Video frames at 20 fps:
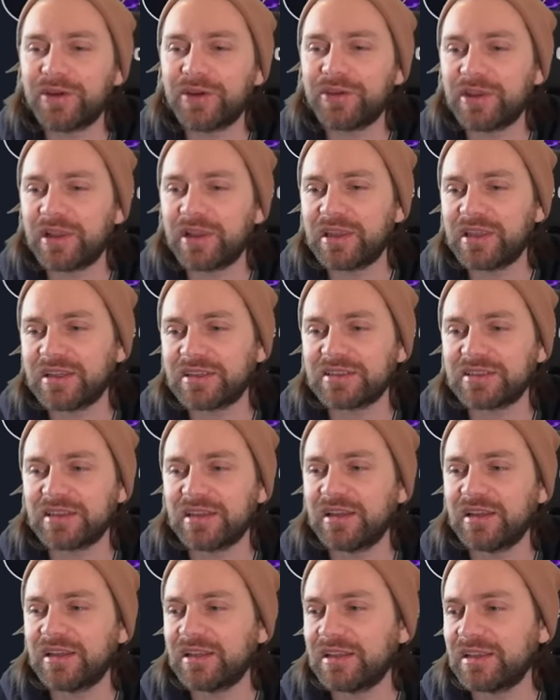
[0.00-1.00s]
on
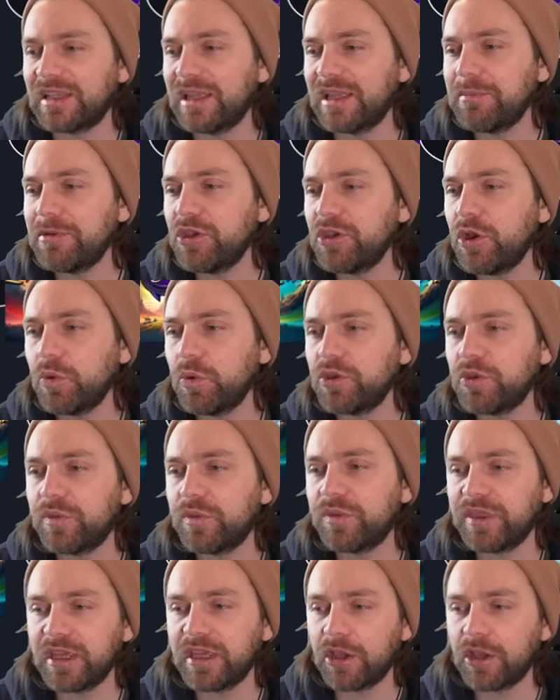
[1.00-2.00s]
Elixir. Let me know what you
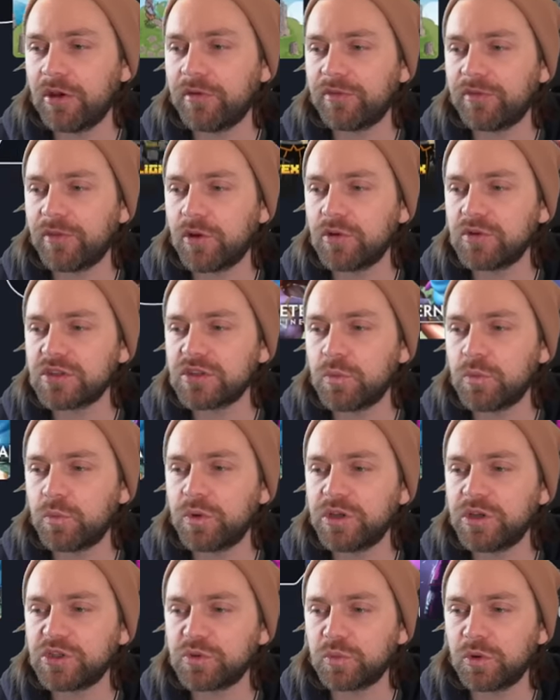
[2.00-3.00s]
think of those and
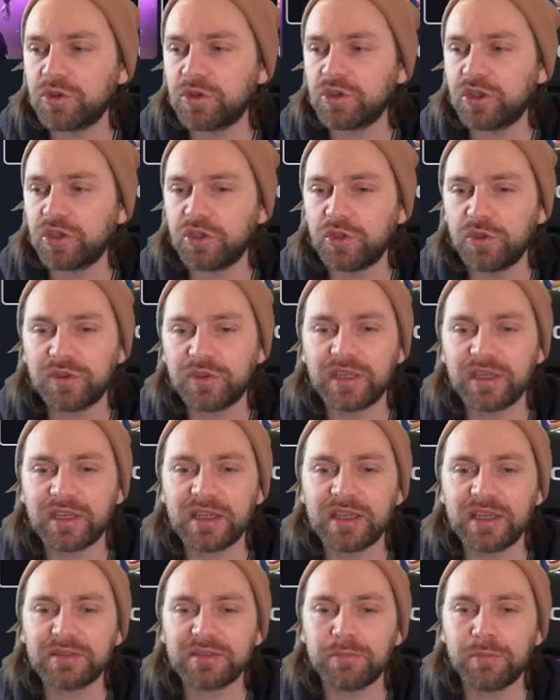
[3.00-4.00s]
which one you think
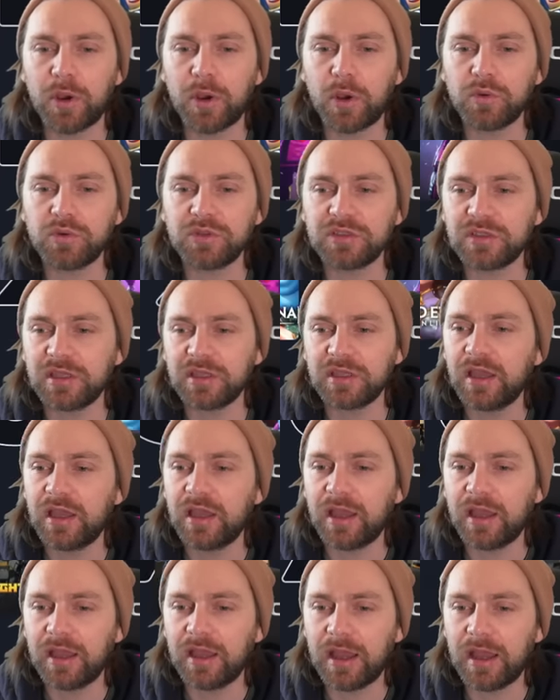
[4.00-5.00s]
is most
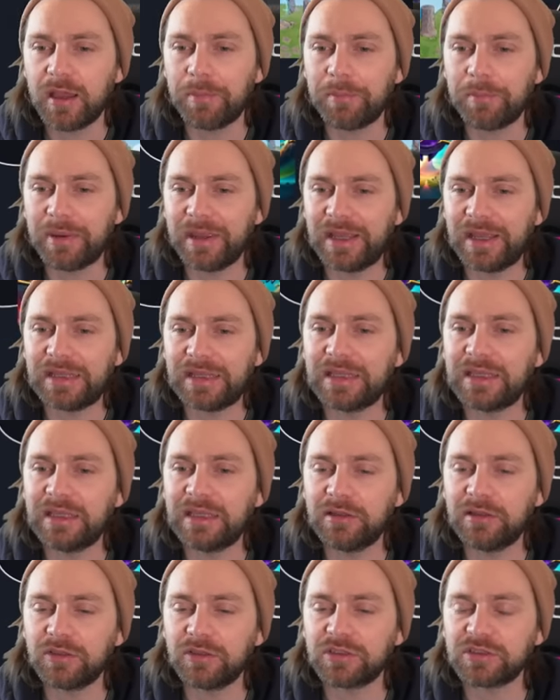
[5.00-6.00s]
appealing,
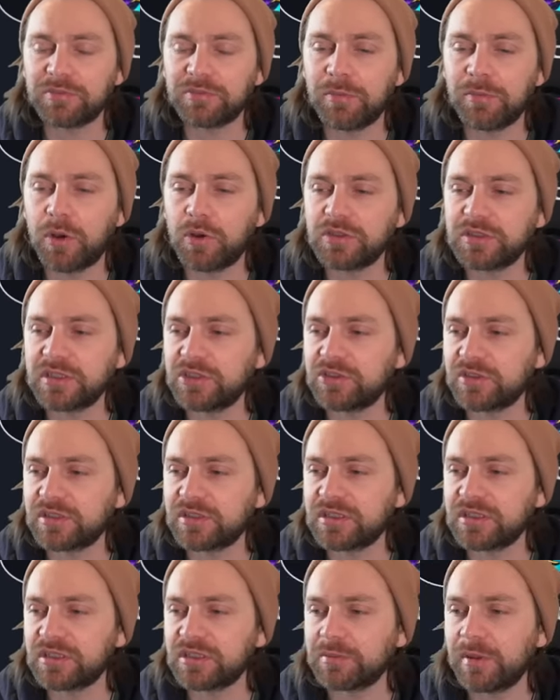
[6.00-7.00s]
looks most
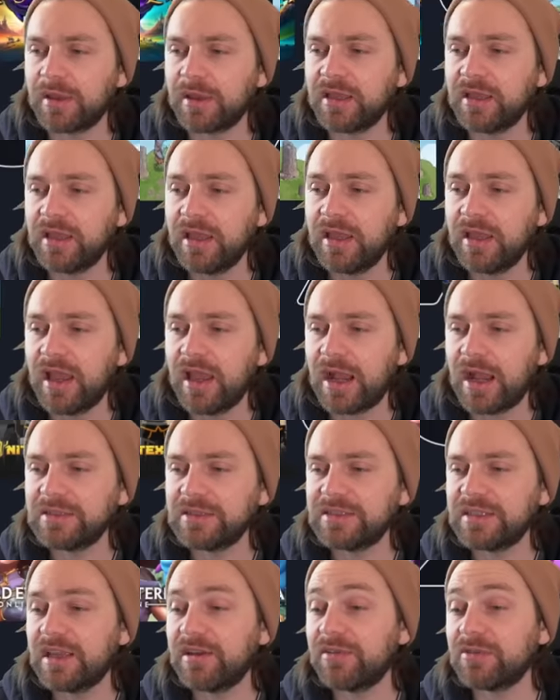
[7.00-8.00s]
interesting to play. I'd
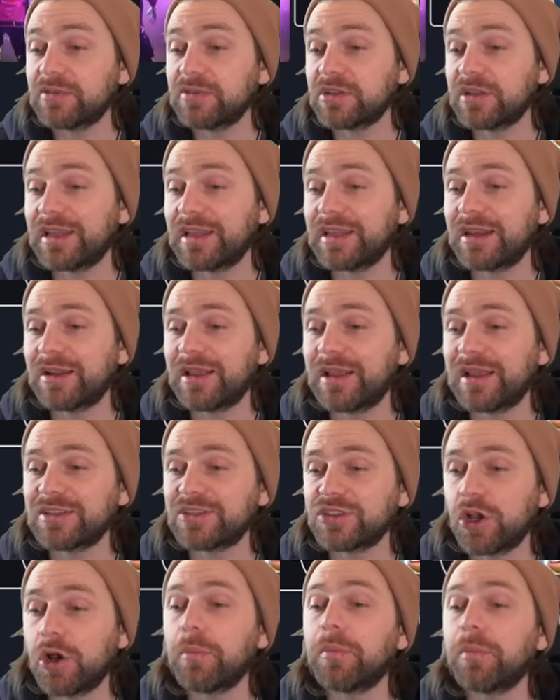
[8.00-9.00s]
say if I was going to lay down like
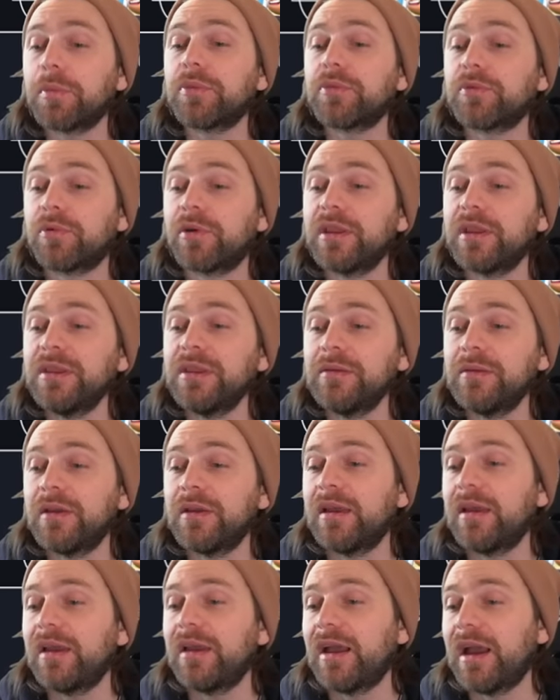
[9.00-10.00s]
top three,
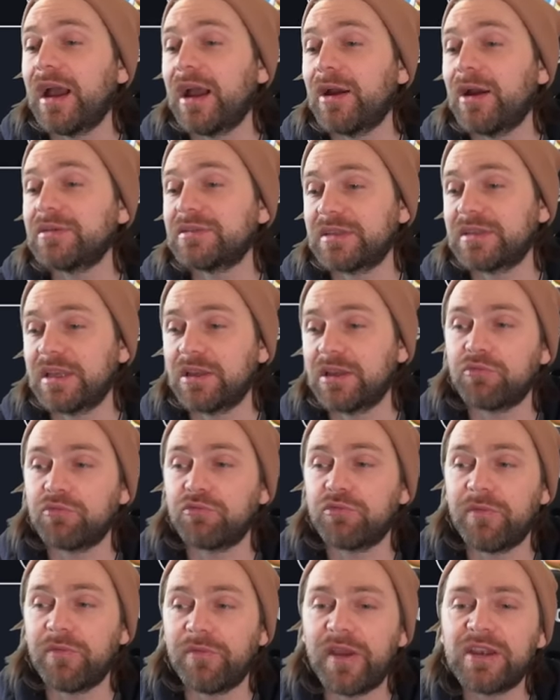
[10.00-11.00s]
I would say
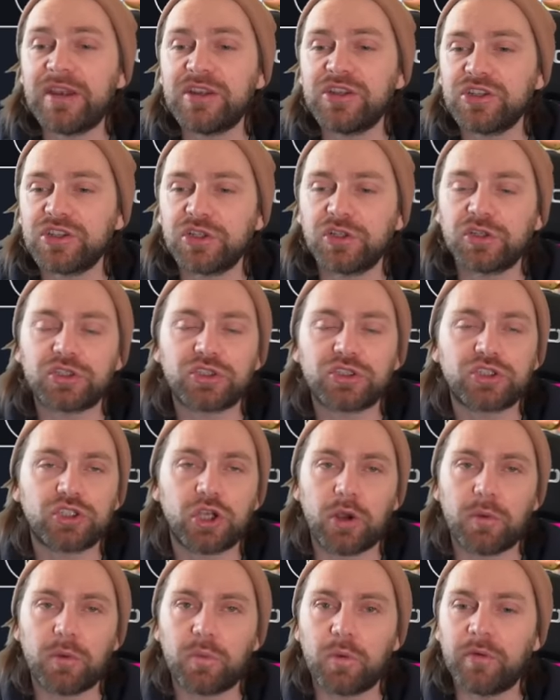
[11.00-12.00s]
Revenge looks
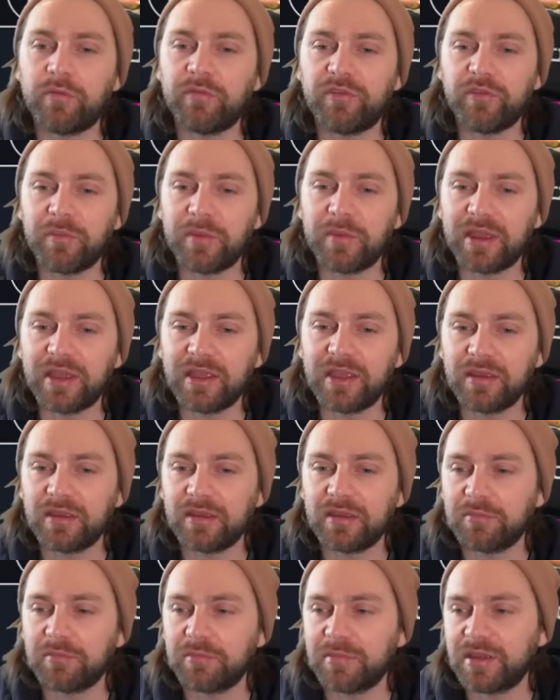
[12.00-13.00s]
top one for me,
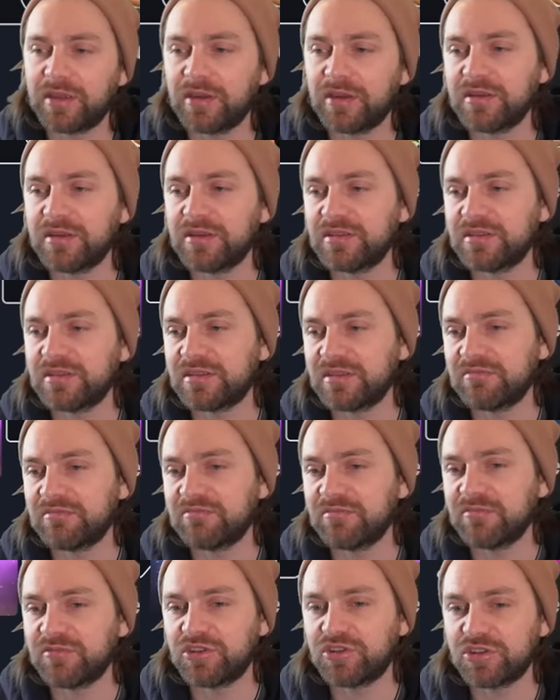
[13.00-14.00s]
because
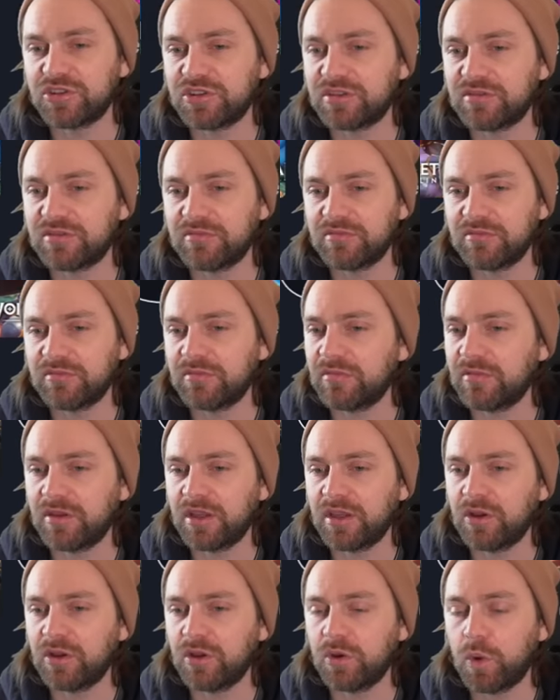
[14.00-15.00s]
just
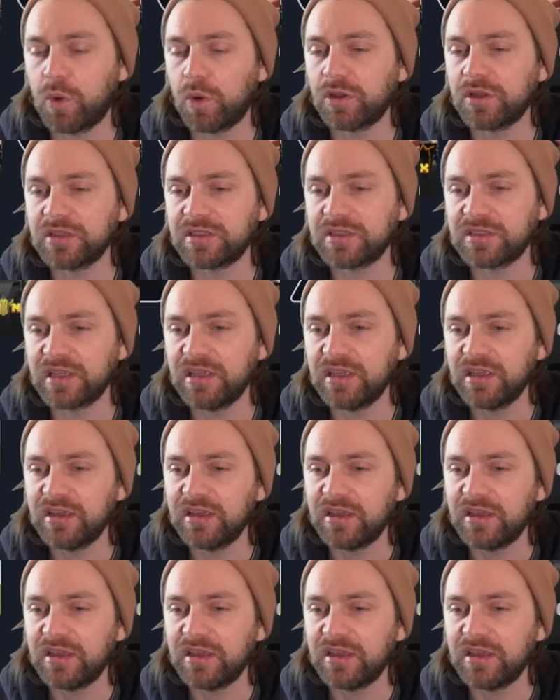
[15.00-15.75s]
in quality.